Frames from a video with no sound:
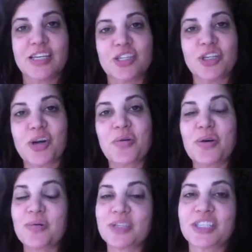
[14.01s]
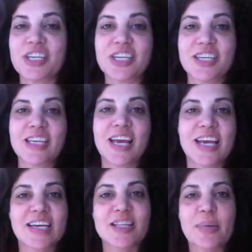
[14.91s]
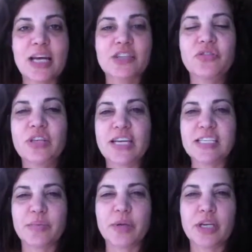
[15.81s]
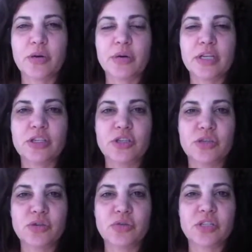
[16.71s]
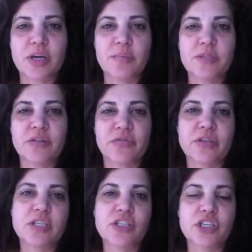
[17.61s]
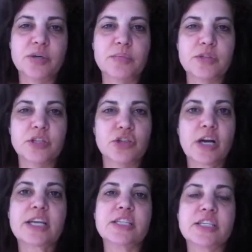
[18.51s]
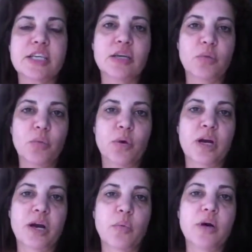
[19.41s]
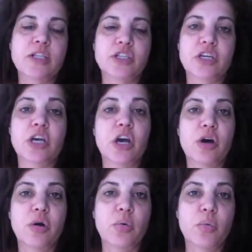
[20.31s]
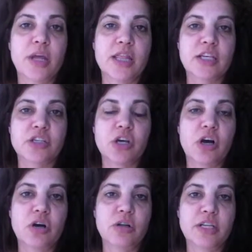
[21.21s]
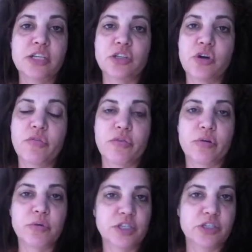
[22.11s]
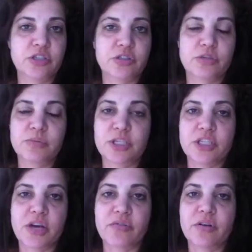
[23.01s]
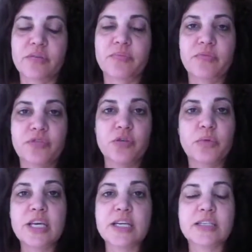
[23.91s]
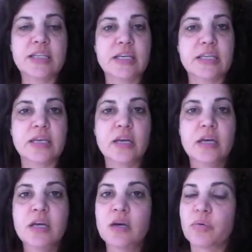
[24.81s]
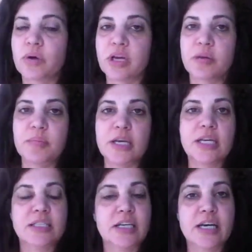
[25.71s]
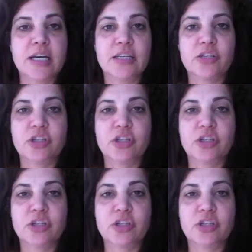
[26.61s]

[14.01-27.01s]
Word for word: So it was good. And the past few days I've been going to some different gyms to try to see where I want to go when this all is over, which is we just have a few weeks and we're going to be done.